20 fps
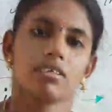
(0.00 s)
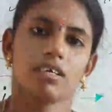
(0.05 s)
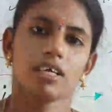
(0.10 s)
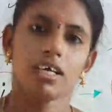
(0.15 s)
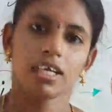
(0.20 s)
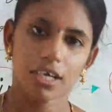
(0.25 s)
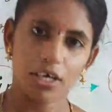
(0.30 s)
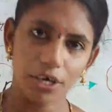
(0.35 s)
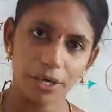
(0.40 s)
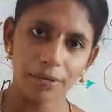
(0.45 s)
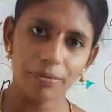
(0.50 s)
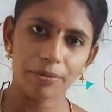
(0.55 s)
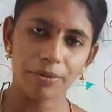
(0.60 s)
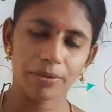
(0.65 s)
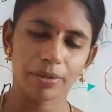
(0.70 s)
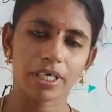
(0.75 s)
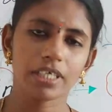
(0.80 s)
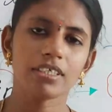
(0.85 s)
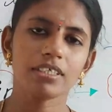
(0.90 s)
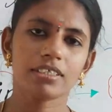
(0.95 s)
Hello
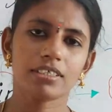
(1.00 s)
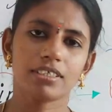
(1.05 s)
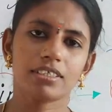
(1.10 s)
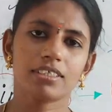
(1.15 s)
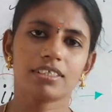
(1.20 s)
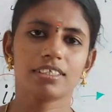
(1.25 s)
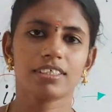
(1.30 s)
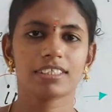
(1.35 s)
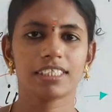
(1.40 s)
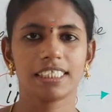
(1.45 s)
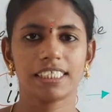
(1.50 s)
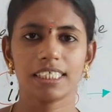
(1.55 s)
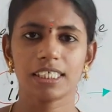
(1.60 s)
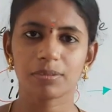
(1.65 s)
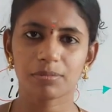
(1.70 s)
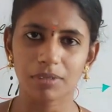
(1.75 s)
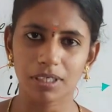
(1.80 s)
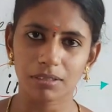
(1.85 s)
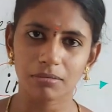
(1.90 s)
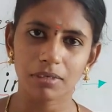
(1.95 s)
everyone, this
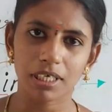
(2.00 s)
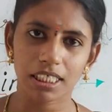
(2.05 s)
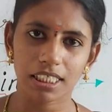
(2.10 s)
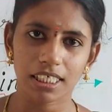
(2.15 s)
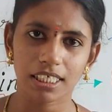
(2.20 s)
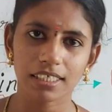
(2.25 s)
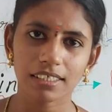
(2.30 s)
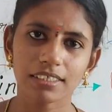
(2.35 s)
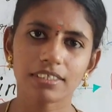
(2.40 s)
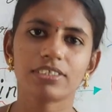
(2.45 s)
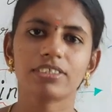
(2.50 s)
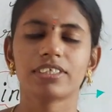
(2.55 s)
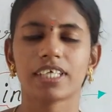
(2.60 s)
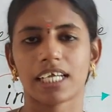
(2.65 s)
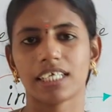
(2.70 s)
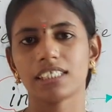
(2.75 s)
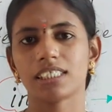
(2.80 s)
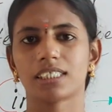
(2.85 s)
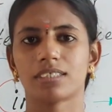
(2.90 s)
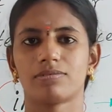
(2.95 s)
is Vatmalata,
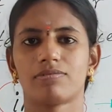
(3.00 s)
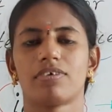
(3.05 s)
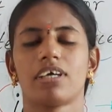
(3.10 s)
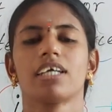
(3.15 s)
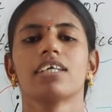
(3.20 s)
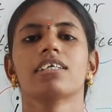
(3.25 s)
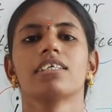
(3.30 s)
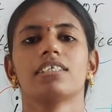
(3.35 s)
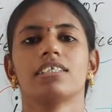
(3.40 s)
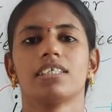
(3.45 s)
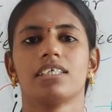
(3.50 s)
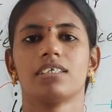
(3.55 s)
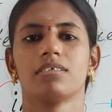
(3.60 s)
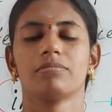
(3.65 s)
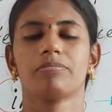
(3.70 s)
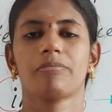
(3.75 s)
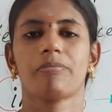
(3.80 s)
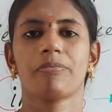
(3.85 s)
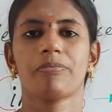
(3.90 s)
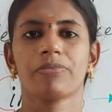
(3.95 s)
Science faculty.
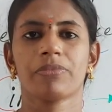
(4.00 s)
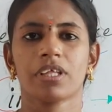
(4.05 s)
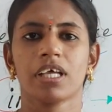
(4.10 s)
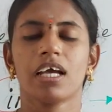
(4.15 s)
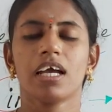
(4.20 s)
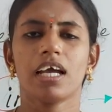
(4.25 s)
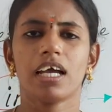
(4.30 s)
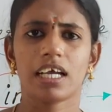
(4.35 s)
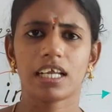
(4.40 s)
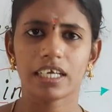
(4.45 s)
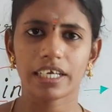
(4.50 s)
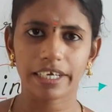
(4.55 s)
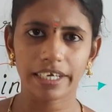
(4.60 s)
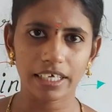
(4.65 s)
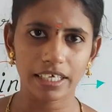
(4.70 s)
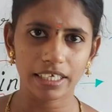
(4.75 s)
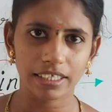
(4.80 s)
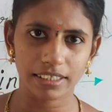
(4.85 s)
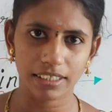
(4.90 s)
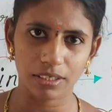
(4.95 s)
A
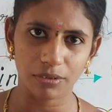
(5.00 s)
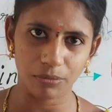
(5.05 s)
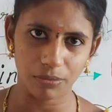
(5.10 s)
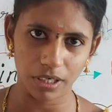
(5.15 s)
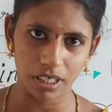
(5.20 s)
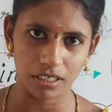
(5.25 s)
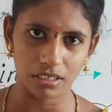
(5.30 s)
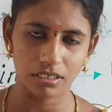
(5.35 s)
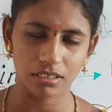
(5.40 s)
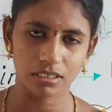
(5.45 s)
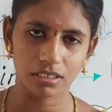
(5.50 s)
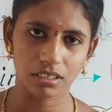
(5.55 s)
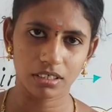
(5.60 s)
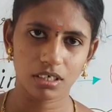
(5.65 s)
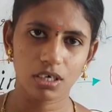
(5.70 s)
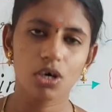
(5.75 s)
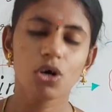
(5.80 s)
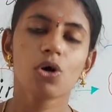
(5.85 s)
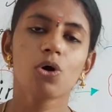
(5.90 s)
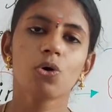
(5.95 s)
leader is the one
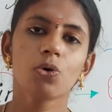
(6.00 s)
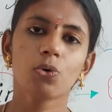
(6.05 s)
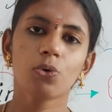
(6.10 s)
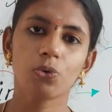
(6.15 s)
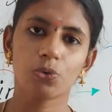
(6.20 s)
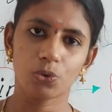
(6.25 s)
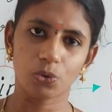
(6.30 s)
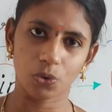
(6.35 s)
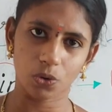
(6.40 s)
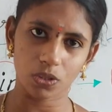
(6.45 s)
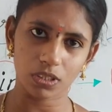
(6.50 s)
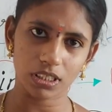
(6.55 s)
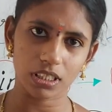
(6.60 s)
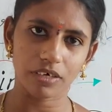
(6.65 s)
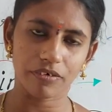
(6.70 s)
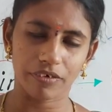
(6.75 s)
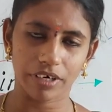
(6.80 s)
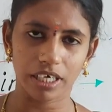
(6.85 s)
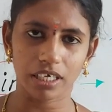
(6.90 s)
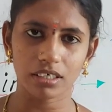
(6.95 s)
who knows
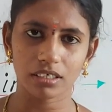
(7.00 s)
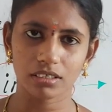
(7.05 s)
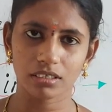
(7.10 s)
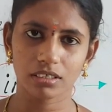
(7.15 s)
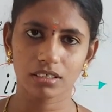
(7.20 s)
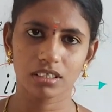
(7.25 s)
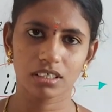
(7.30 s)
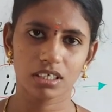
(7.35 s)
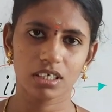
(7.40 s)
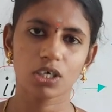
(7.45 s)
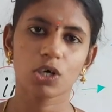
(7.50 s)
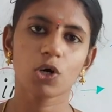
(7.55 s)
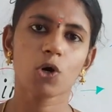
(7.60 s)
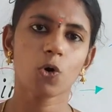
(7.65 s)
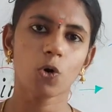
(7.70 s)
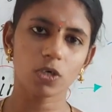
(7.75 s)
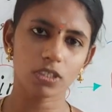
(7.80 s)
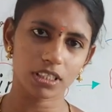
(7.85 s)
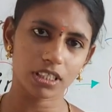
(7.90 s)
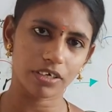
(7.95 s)
the way,
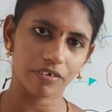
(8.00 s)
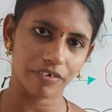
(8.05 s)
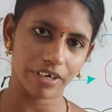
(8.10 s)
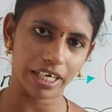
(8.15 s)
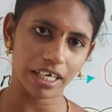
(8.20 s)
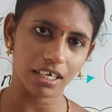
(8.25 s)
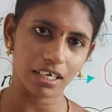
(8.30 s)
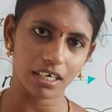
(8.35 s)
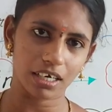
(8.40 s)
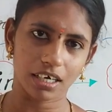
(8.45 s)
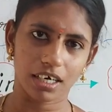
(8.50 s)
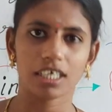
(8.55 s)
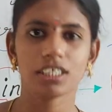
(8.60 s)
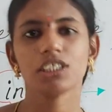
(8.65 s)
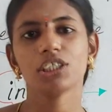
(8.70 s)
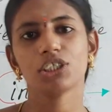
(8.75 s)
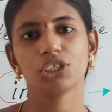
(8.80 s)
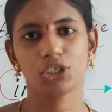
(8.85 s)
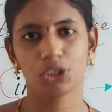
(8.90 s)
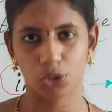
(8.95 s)
goes the way
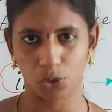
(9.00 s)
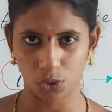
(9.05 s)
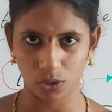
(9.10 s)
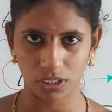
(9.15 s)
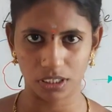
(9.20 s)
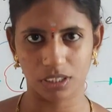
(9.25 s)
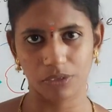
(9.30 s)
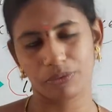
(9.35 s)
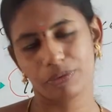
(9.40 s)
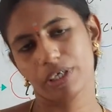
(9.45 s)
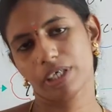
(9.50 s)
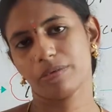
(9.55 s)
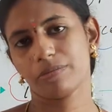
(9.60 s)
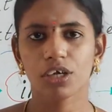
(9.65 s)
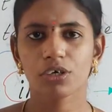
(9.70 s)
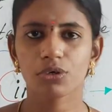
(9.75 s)
and shows the way.